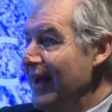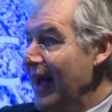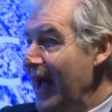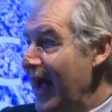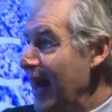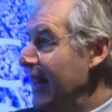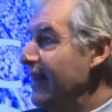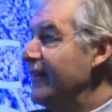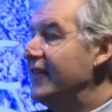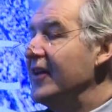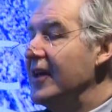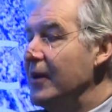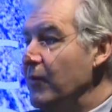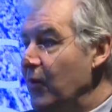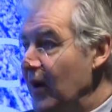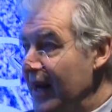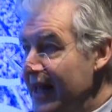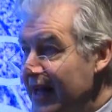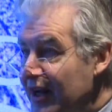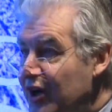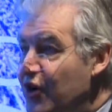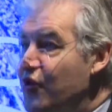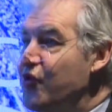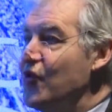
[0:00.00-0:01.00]
LED will
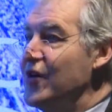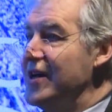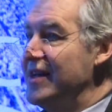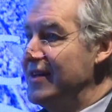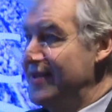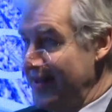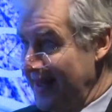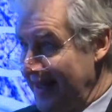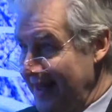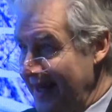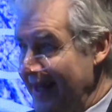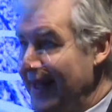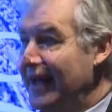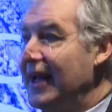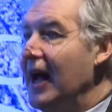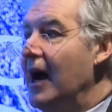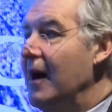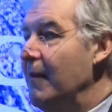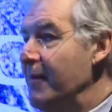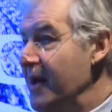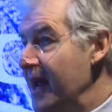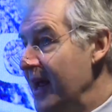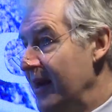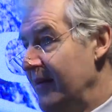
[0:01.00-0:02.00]
increasingly
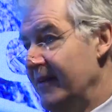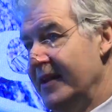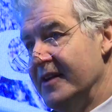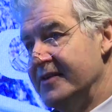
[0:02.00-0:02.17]
come in.